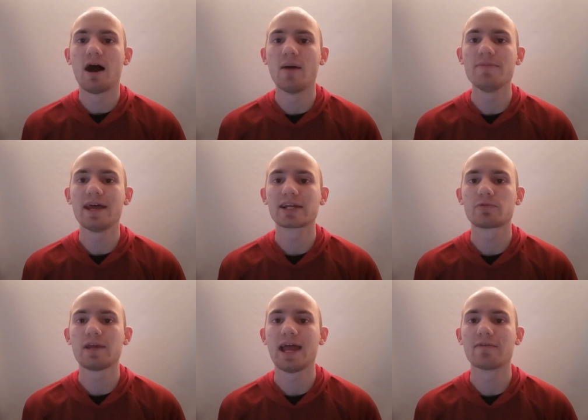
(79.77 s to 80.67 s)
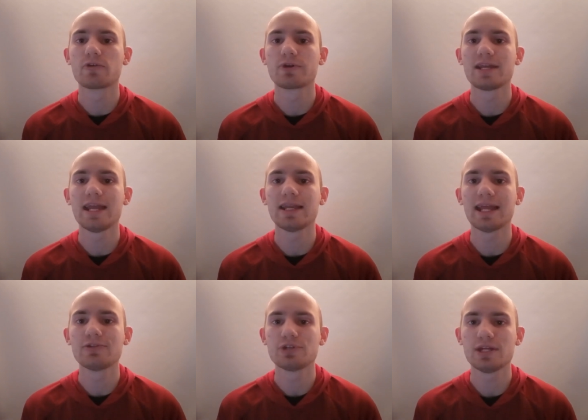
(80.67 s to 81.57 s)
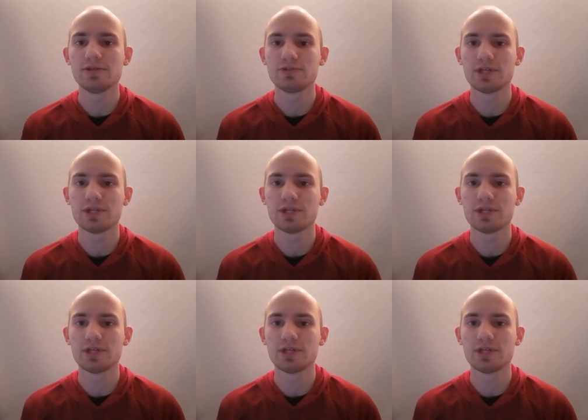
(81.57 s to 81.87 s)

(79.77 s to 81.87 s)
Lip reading: Up next, we have create a cheat